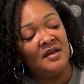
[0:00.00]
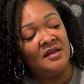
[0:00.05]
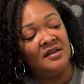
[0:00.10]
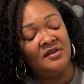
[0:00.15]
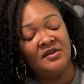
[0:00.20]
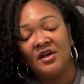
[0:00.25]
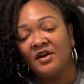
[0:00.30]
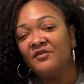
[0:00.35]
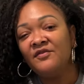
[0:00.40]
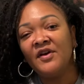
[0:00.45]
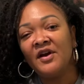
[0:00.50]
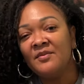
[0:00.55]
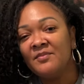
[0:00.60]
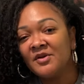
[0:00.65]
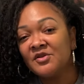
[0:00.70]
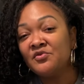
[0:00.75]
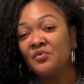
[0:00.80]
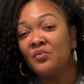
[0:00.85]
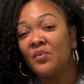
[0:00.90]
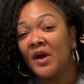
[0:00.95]
they're very
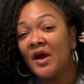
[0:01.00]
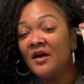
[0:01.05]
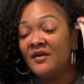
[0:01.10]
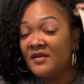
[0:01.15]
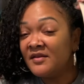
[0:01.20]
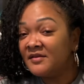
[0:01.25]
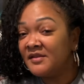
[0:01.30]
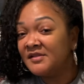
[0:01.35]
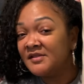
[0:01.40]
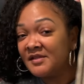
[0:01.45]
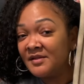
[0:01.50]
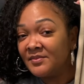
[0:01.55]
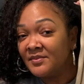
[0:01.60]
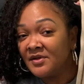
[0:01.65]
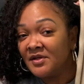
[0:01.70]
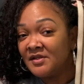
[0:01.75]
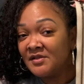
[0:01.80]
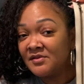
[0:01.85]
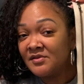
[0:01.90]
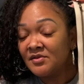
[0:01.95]
much aware that the zipper
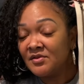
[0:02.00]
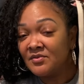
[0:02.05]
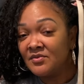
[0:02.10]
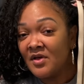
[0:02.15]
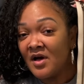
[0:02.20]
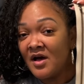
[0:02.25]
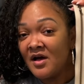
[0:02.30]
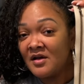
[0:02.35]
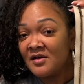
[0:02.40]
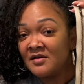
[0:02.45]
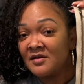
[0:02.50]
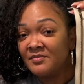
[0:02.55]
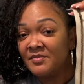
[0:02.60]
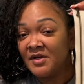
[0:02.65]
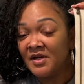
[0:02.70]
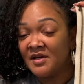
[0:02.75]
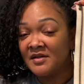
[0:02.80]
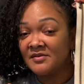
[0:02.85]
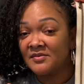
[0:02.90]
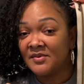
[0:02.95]
is too long,
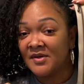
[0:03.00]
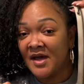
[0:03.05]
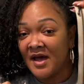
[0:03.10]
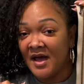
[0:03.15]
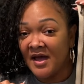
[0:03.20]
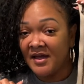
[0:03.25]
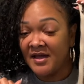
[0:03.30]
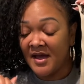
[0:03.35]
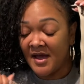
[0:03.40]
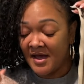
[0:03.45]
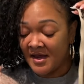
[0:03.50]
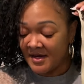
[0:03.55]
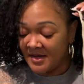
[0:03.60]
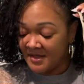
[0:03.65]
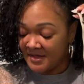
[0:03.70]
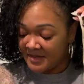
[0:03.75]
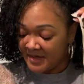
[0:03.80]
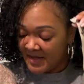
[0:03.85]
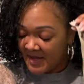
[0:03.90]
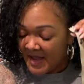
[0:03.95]
because when I got
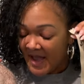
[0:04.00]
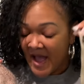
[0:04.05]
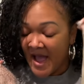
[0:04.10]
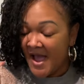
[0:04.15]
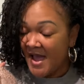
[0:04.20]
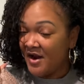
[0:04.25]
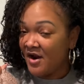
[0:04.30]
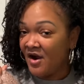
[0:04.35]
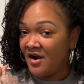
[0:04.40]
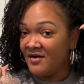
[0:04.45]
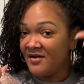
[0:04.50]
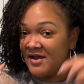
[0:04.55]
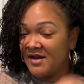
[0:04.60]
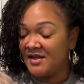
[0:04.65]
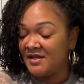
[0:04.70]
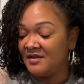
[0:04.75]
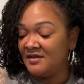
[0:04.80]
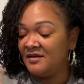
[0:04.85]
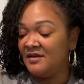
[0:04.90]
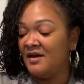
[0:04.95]
it, I had
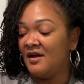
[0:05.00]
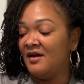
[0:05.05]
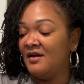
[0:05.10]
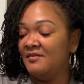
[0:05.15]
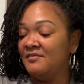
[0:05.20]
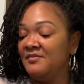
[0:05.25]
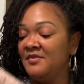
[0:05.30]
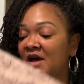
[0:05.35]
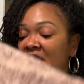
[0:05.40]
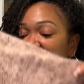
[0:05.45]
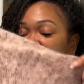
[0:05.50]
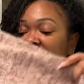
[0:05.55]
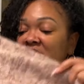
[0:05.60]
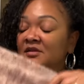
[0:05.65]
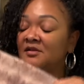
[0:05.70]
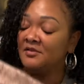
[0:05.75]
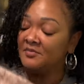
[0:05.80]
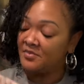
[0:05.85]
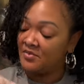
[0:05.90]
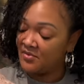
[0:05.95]
already gotten
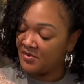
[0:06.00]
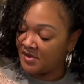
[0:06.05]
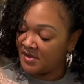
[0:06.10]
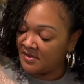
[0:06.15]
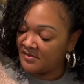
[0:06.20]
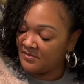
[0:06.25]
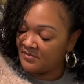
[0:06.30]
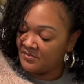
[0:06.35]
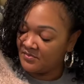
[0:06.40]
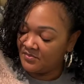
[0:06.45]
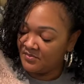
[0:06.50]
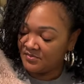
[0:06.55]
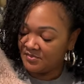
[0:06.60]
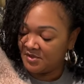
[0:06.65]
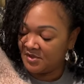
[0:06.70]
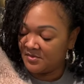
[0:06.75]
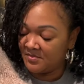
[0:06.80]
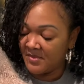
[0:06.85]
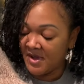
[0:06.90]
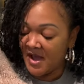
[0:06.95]
to the point
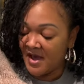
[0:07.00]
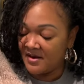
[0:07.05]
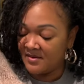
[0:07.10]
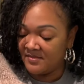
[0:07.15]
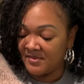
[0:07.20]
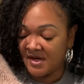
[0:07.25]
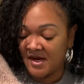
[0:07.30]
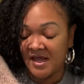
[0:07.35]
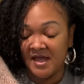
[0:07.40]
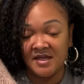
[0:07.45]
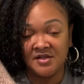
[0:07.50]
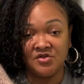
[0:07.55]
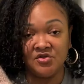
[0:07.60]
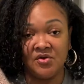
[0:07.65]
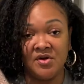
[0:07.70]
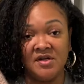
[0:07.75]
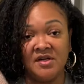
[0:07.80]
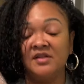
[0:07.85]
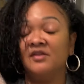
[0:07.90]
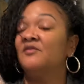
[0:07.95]
to the bottom and I had
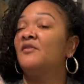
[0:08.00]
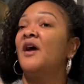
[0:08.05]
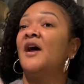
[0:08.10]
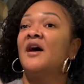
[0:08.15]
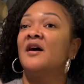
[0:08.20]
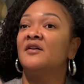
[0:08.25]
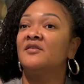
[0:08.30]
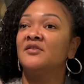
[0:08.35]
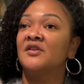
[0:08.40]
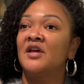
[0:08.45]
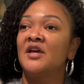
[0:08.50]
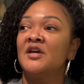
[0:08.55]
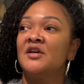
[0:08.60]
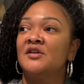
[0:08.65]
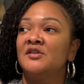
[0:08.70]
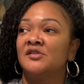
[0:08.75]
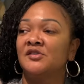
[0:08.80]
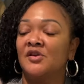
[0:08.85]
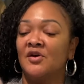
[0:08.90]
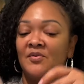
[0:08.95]
joined in the round.
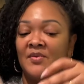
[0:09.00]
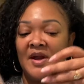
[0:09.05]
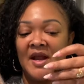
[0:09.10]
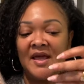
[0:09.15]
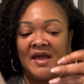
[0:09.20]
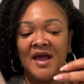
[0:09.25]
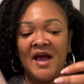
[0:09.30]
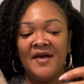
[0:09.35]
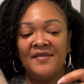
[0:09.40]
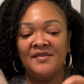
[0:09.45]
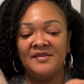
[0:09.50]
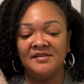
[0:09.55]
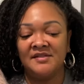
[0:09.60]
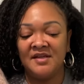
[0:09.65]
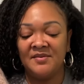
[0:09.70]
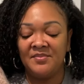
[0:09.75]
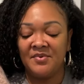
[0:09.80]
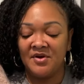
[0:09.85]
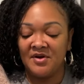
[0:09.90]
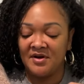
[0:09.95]
So when I got the
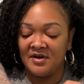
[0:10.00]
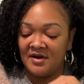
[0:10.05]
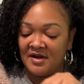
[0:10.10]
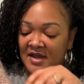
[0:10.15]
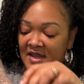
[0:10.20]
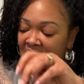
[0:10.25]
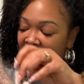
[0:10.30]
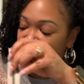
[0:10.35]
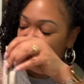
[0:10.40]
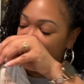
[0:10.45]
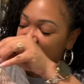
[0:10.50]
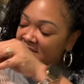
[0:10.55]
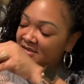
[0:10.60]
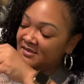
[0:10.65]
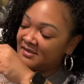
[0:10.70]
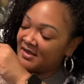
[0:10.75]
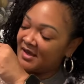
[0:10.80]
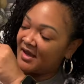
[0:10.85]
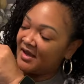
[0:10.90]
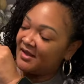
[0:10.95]
zipper and
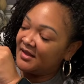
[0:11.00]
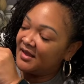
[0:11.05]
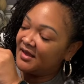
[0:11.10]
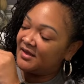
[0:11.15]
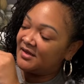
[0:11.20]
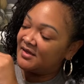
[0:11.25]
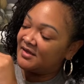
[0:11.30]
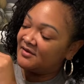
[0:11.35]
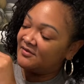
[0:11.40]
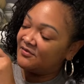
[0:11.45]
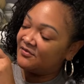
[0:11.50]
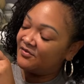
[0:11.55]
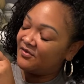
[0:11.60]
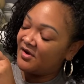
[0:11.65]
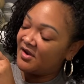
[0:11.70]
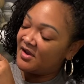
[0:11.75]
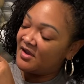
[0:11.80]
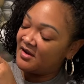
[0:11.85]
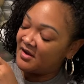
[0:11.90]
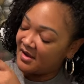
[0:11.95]
I laid it in
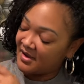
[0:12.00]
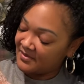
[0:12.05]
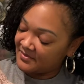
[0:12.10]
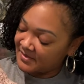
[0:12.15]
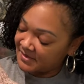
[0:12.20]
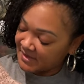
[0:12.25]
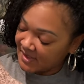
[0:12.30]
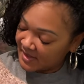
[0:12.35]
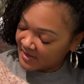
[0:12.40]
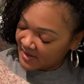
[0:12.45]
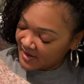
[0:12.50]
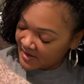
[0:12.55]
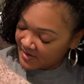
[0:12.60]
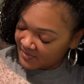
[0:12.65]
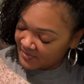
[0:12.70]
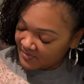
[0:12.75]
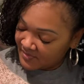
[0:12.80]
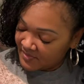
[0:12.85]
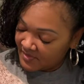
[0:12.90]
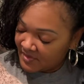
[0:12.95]
front, I was like, I
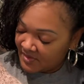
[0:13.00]
don't.